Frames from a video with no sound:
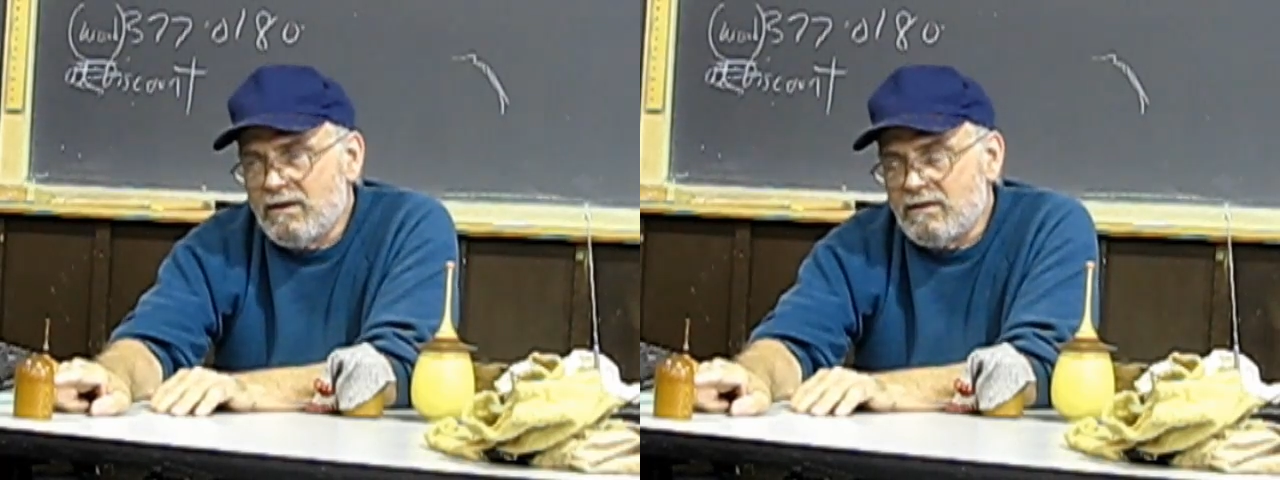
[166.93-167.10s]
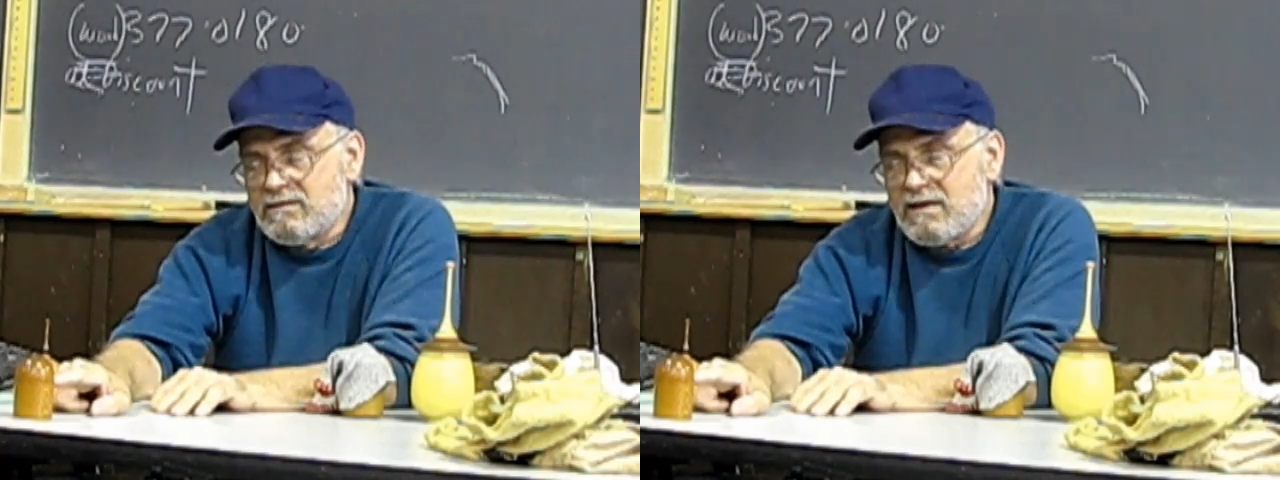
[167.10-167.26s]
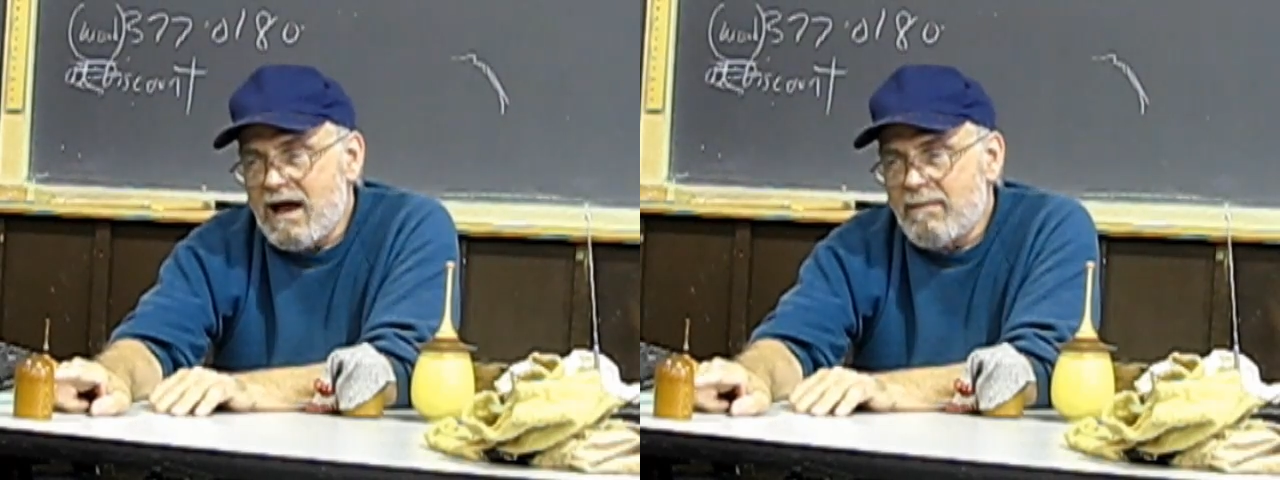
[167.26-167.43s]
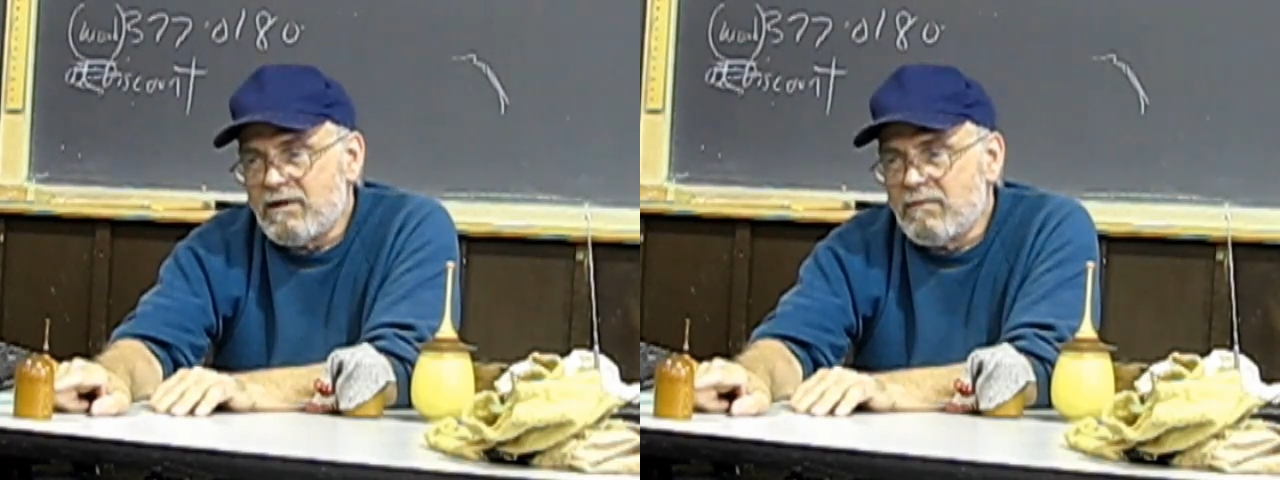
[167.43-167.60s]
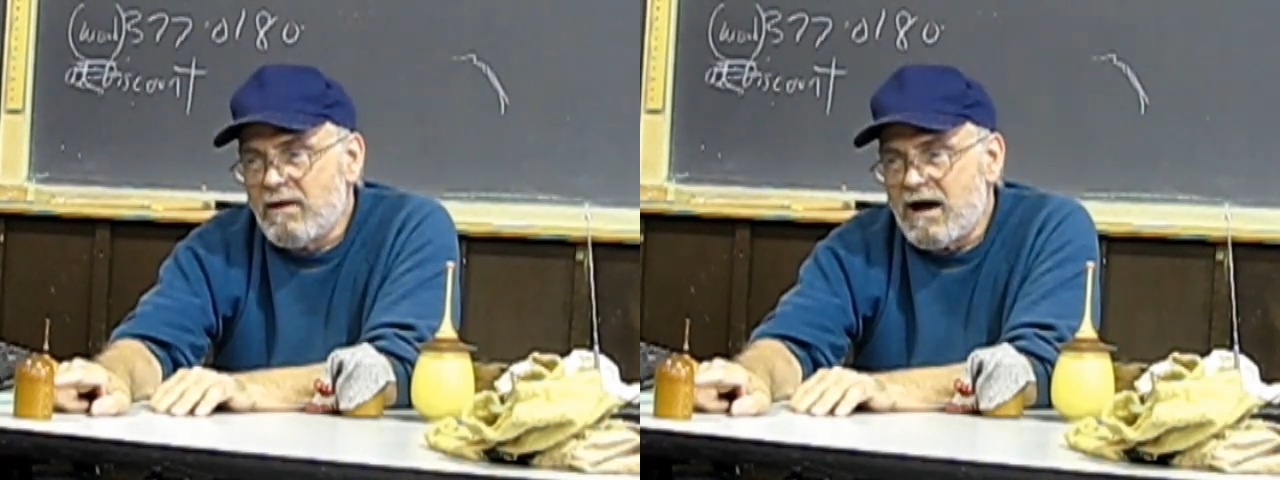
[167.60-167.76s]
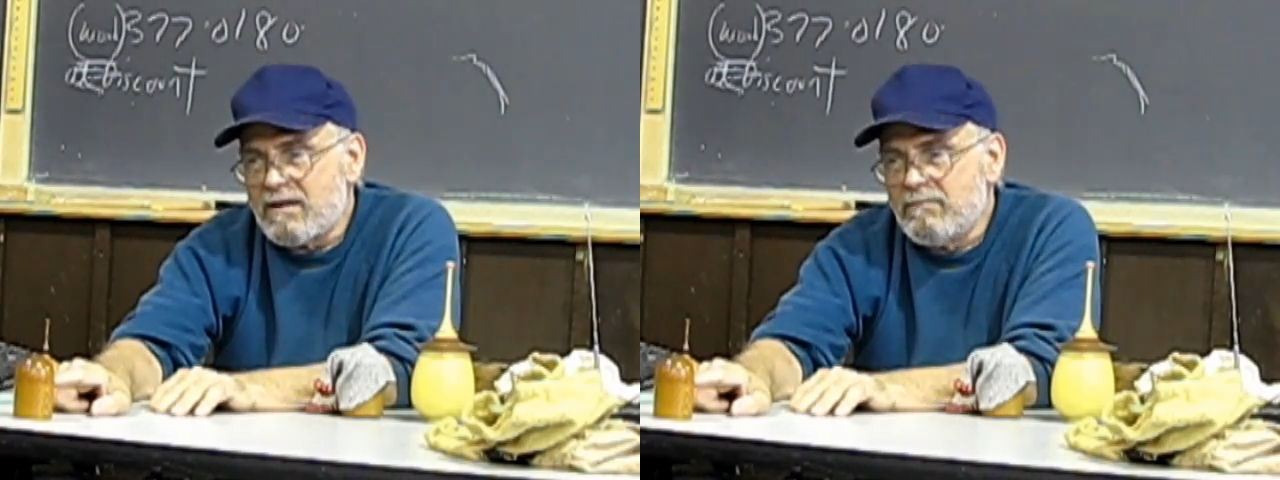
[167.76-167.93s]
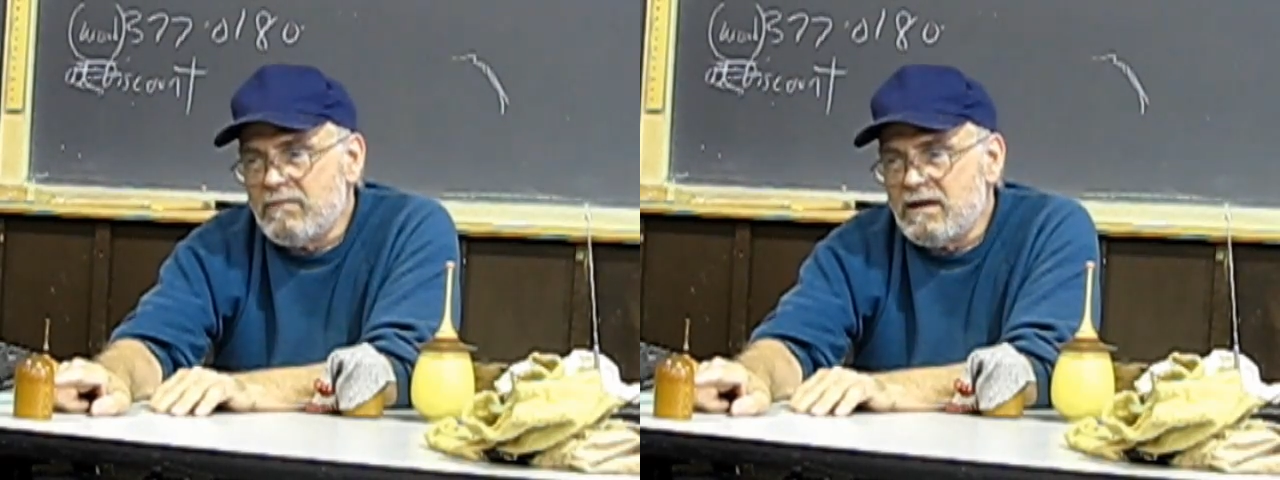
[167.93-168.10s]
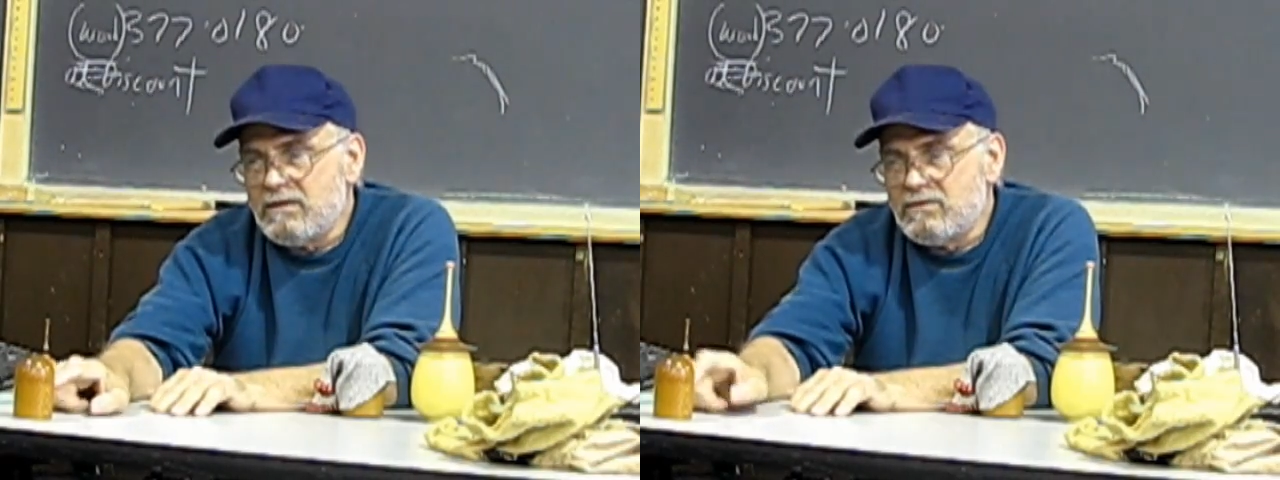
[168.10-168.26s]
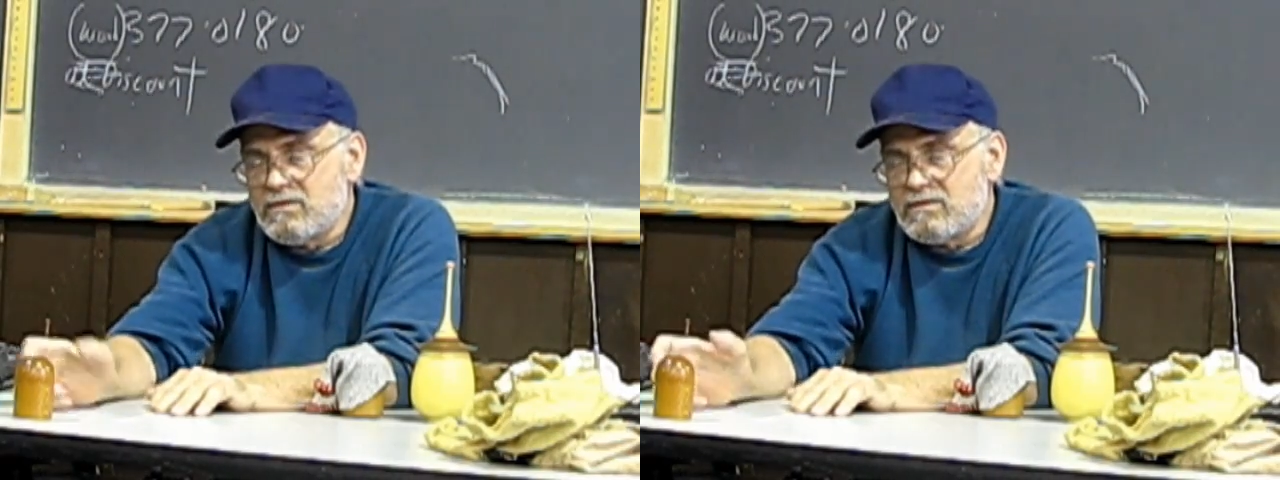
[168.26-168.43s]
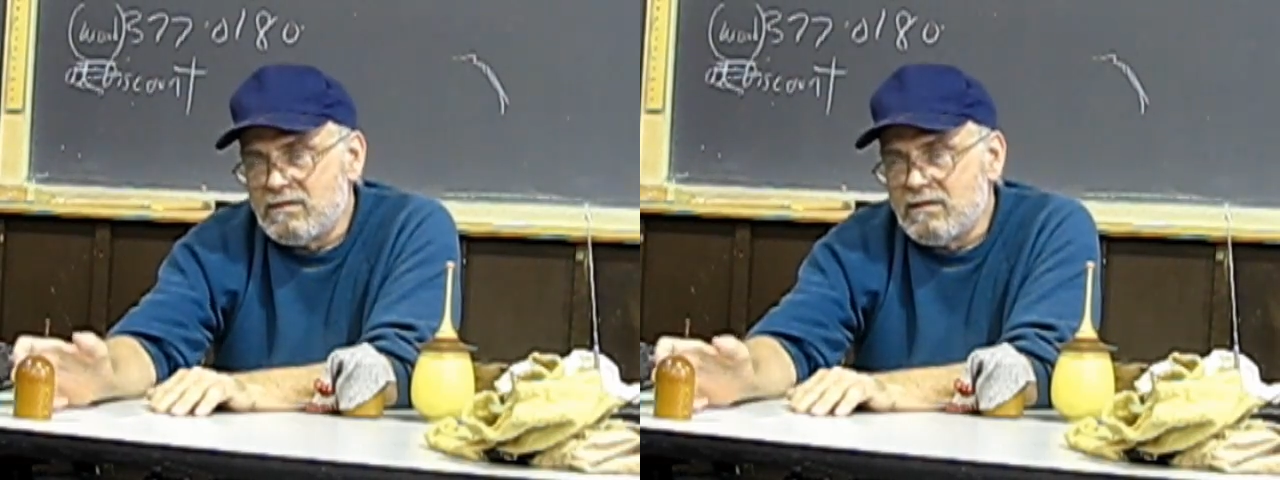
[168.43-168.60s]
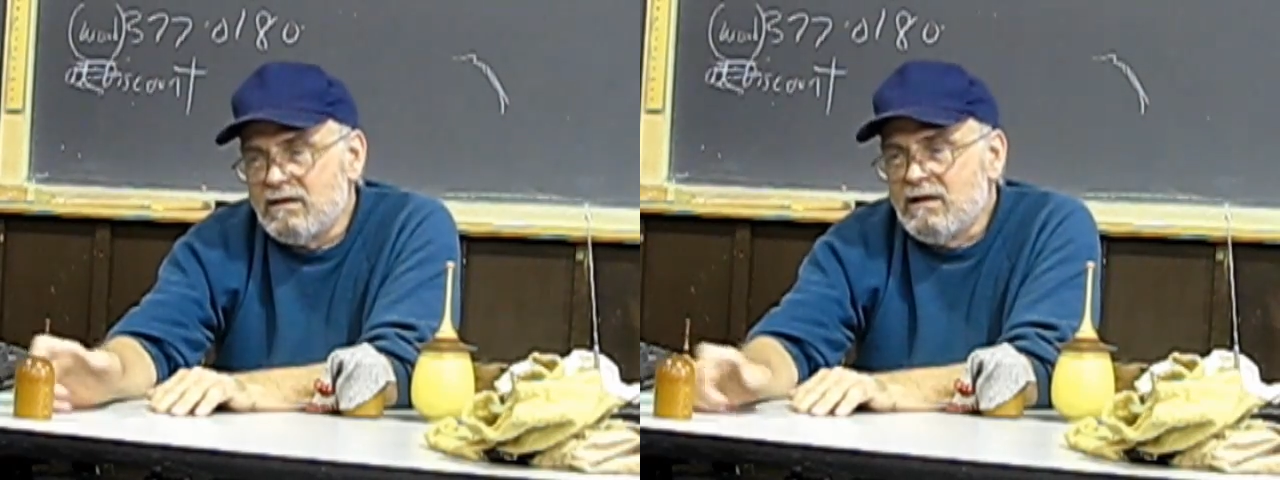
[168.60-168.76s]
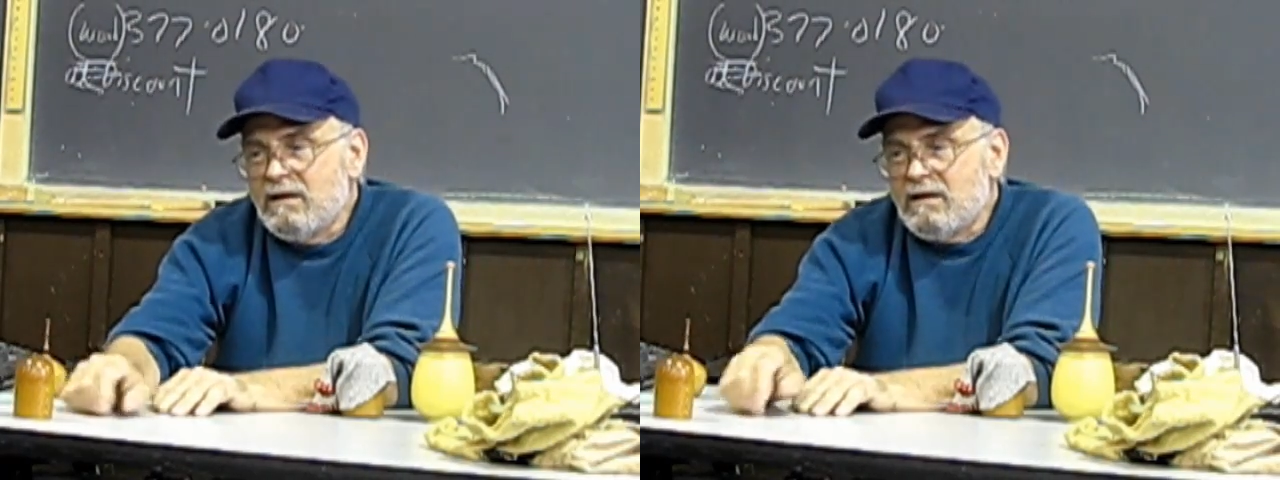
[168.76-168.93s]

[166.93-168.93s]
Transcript: the top and the bottom meet, just to,